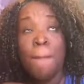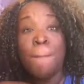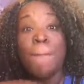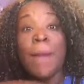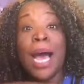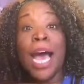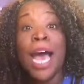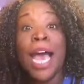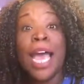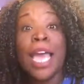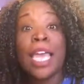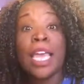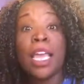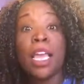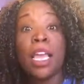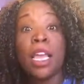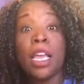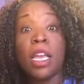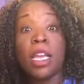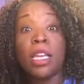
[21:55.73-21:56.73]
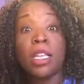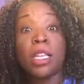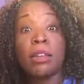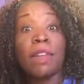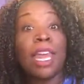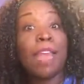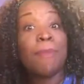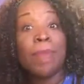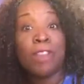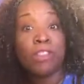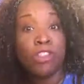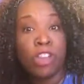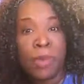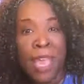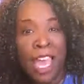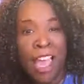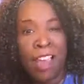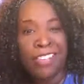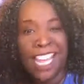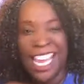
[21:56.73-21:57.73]
my dream
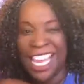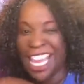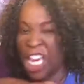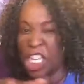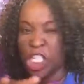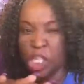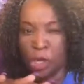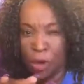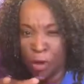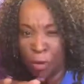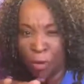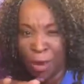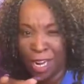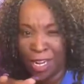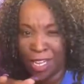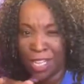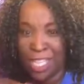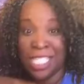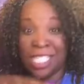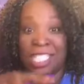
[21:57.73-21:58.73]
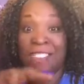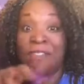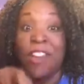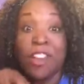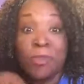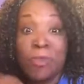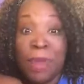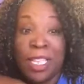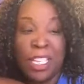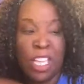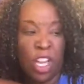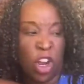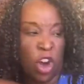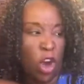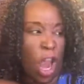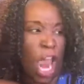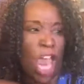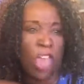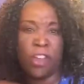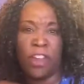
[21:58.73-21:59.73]
house, I can't show everybody, because some folks might say,
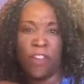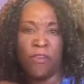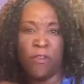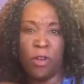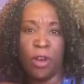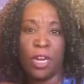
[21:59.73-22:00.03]
girl, how you gonna